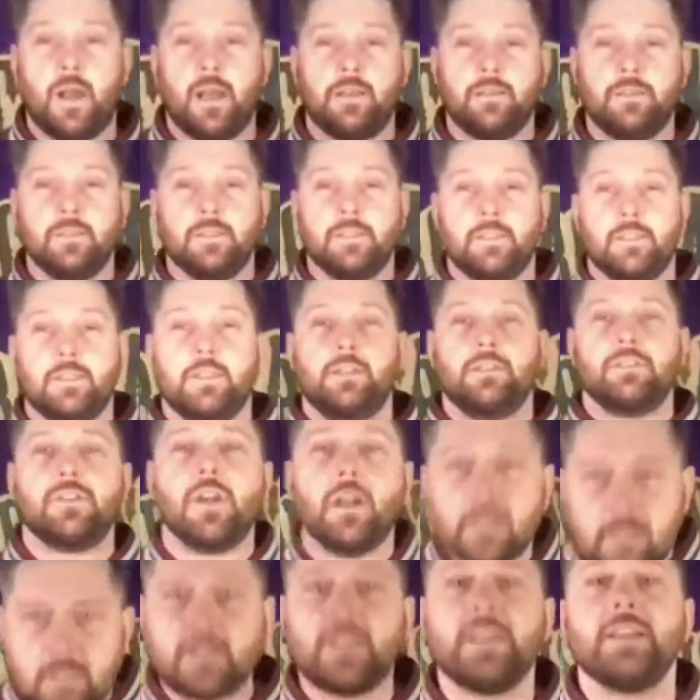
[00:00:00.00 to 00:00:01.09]
There's
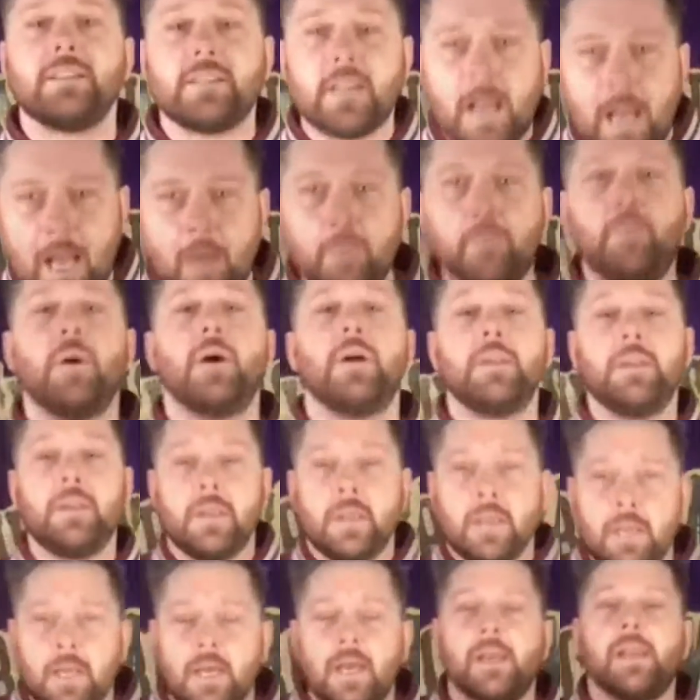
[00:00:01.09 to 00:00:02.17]
lots of things that happen,
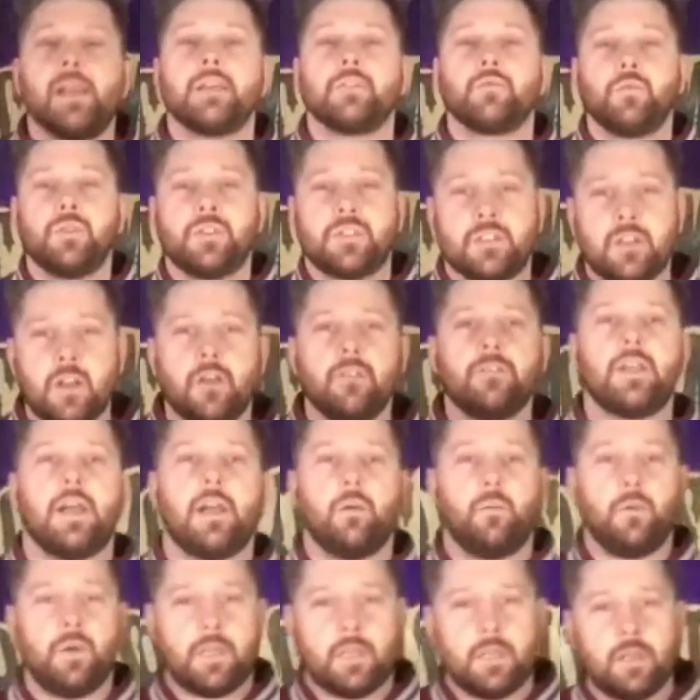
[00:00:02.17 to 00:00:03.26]
and as we slow
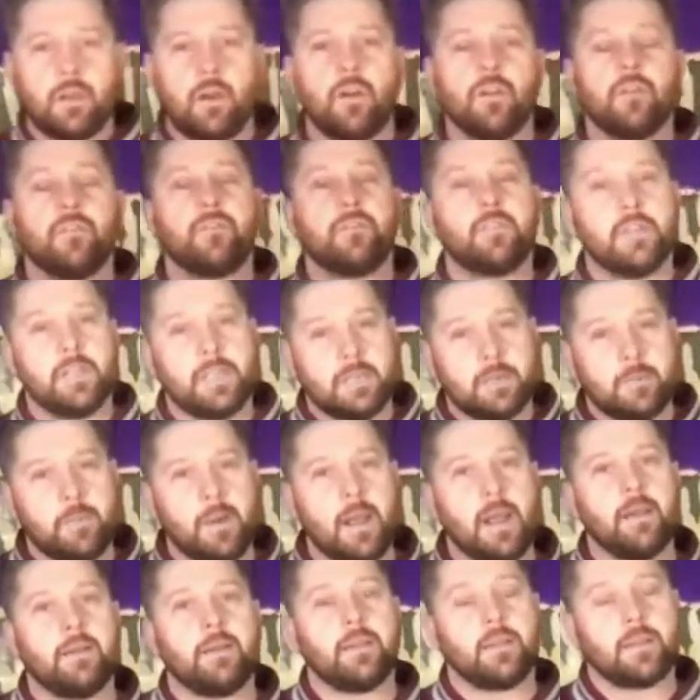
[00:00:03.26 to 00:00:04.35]
down, we can kind of think
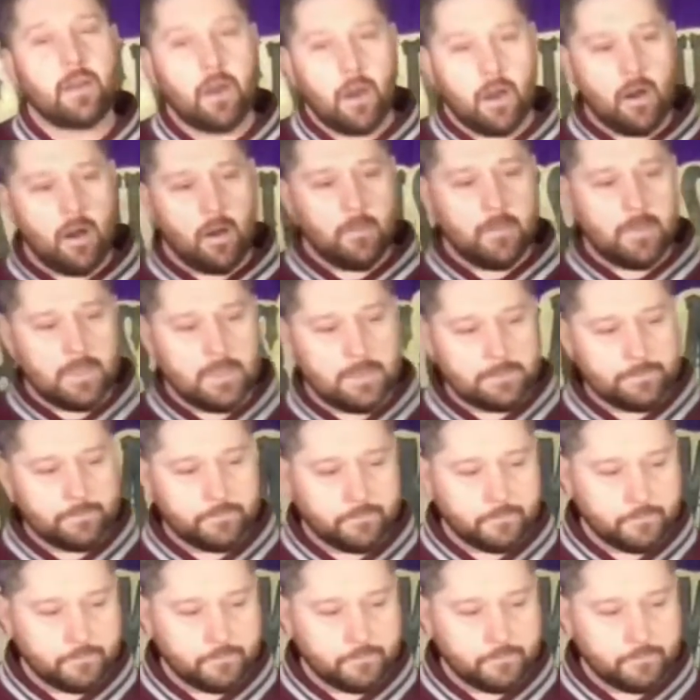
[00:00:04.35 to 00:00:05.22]
about it calmly.